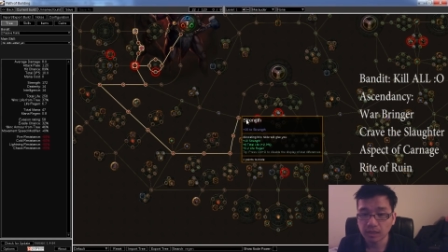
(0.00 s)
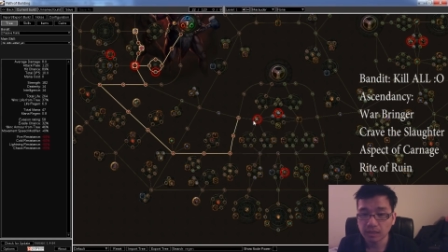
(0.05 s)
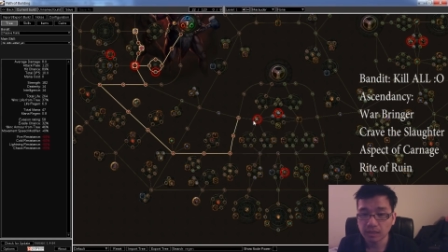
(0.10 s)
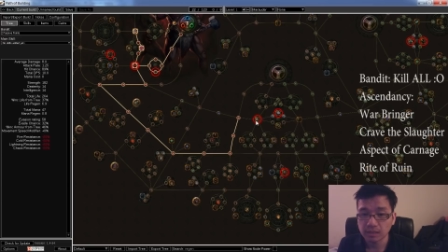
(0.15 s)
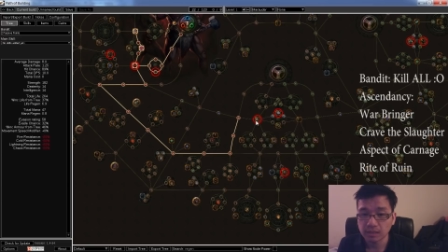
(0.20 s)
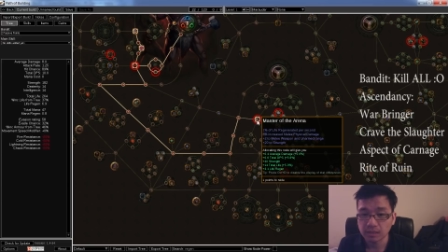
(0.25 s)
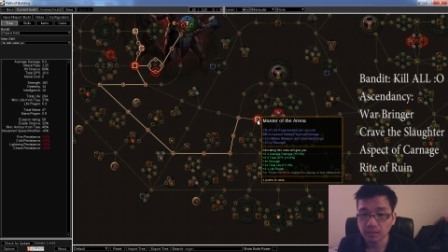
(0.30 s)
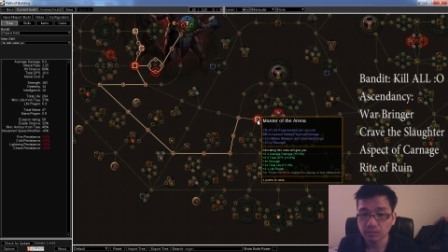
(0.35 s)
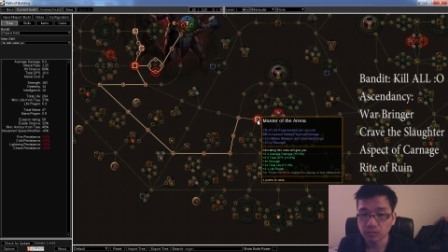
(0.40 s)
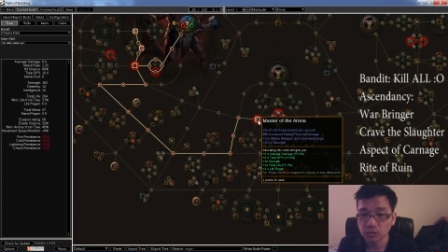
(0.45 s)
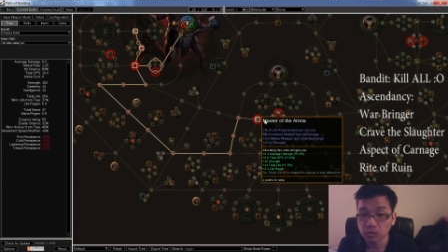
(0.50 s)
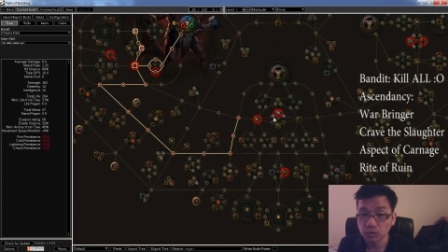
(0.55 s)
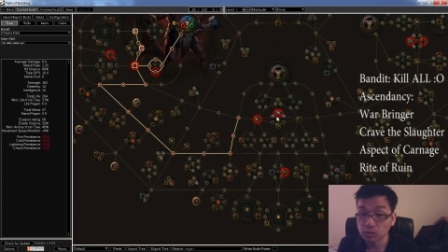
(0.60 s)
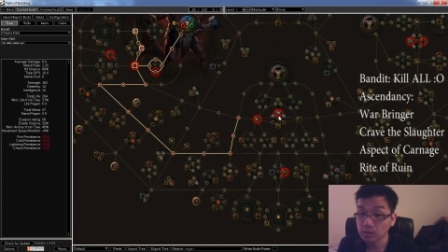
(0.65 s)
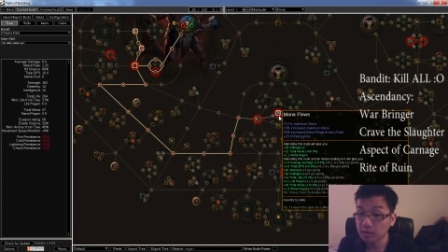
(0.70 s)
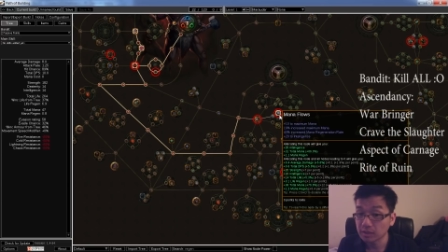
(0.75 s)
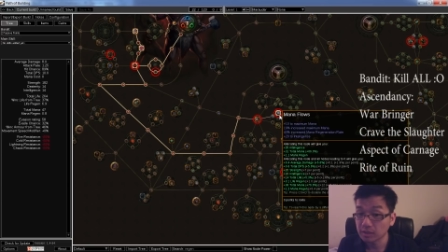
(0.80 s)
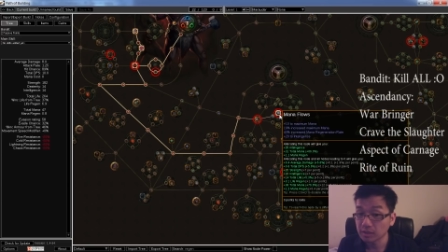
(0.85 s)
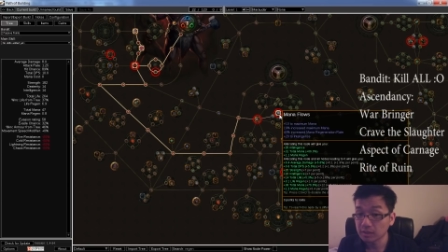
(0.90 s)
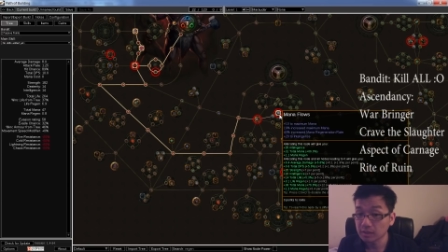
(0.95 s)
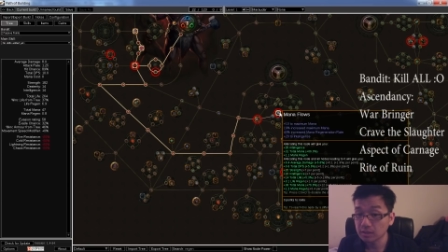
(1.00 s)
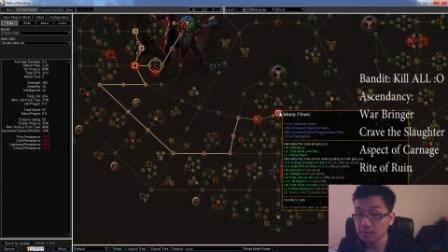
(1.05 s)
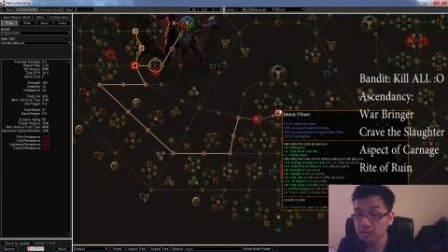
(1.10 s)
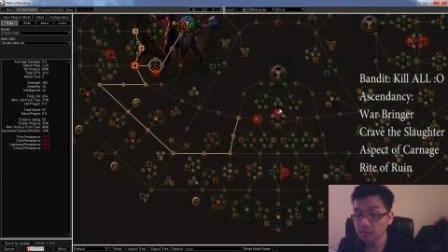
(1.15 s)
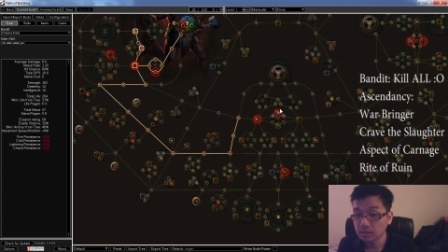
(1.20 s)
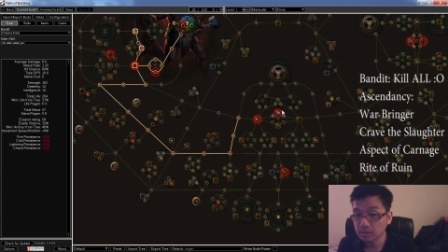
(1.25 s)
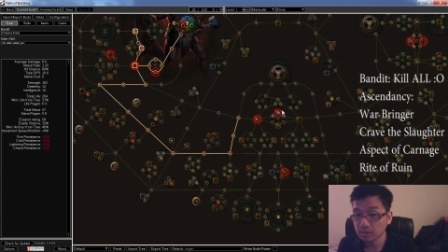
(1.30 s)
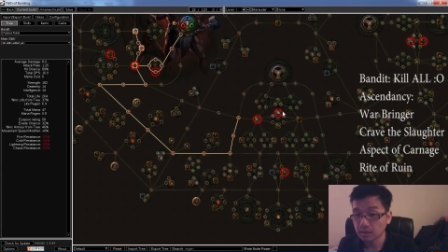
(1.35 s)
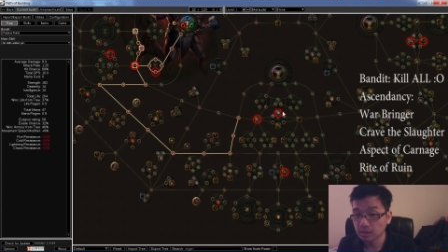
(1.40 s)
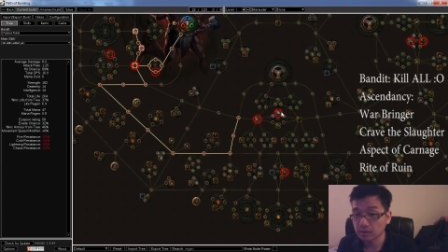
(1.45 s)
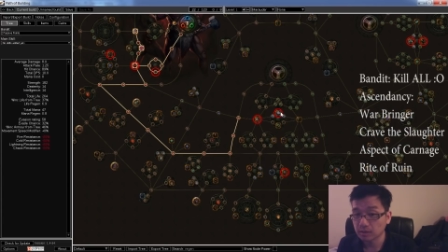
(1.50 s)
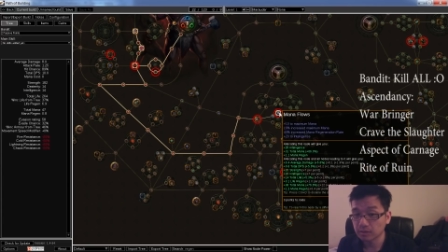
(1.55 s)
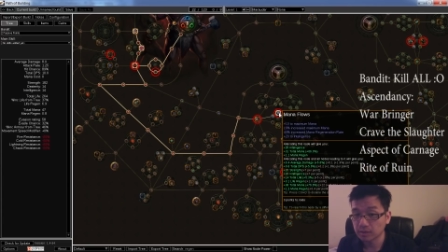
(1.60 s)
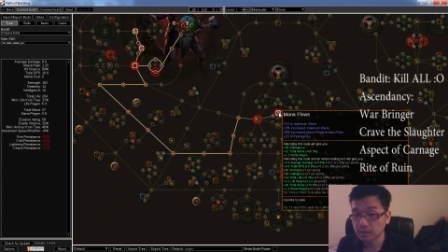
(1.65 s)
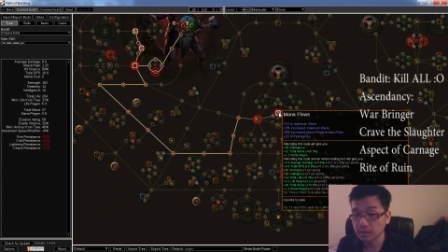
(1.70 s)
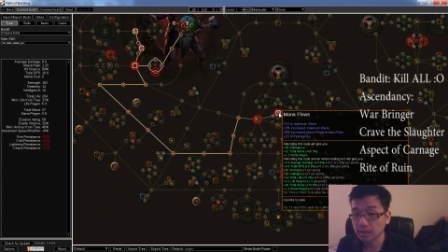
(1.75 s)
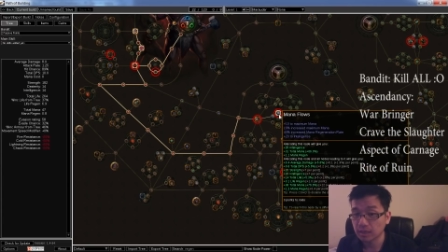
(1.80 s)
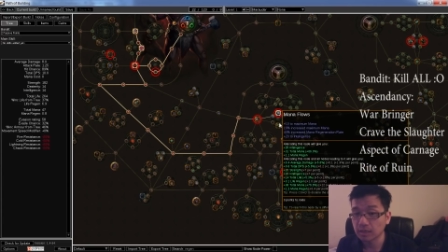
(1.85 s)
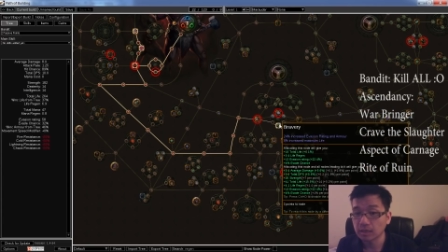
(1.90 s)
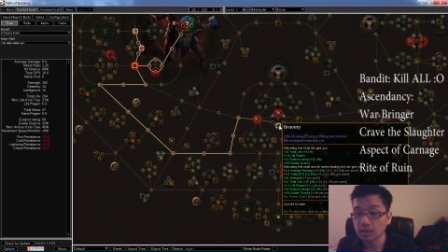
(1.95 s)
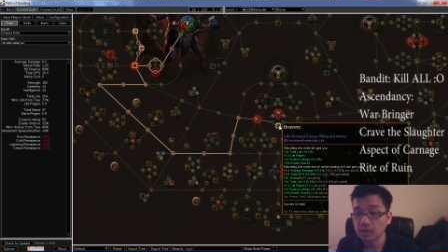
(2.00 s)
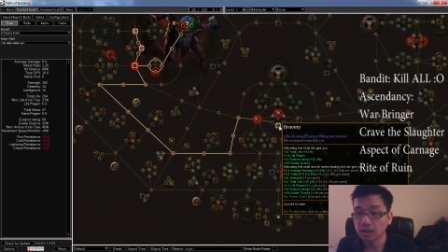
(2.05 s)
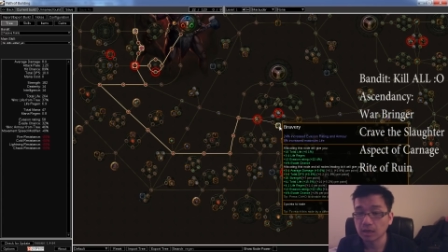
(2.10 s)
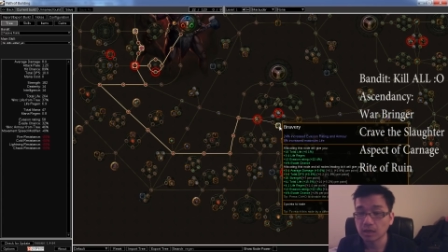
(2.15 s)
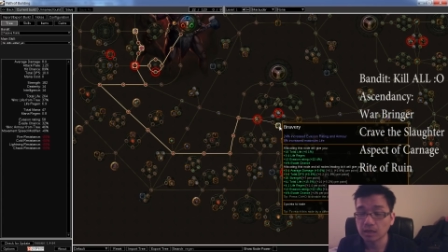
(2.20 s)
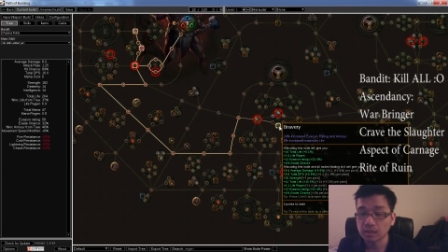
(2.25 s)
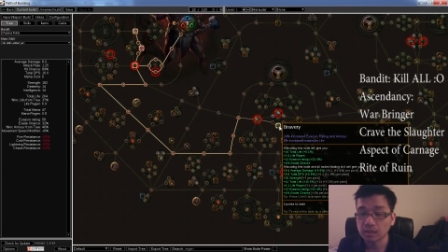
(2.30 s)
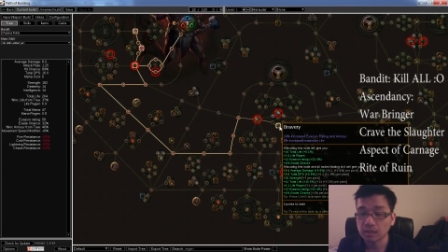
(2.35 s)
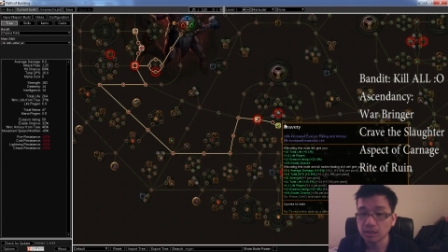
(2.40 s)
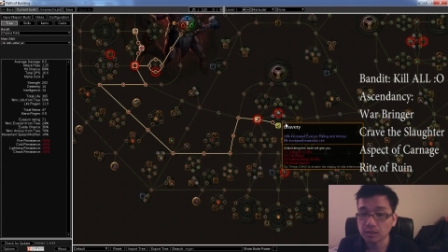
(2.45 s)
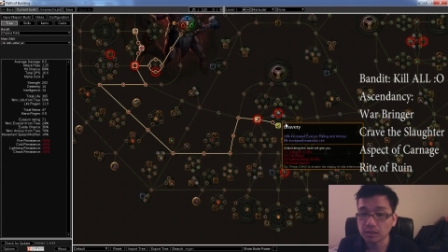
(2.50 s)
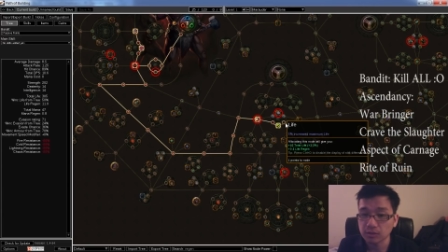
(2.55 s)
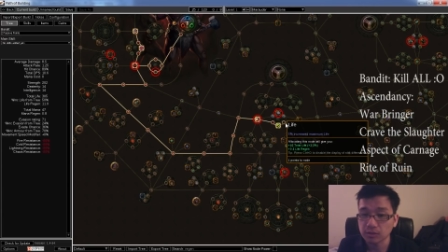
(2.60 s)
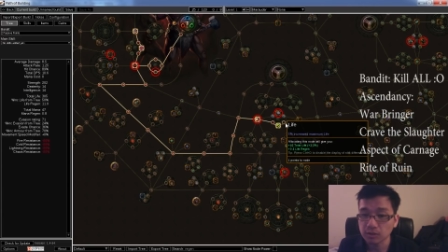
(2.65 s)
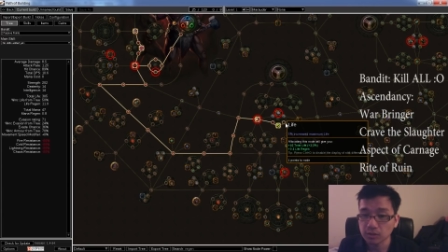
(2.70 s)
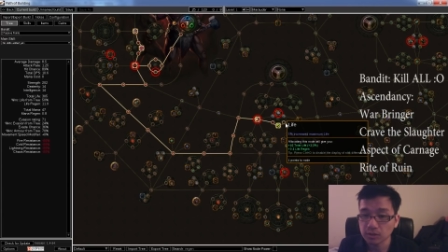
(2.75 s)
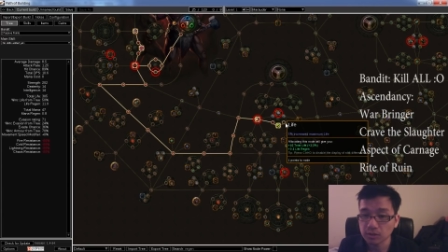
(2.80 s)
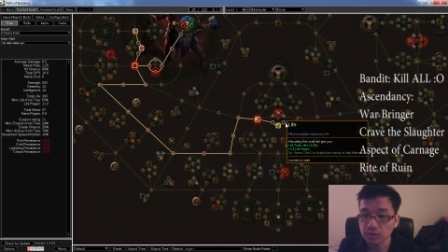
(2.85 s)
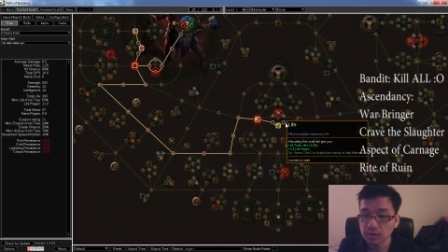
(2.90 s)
some duelist area uh, clusters.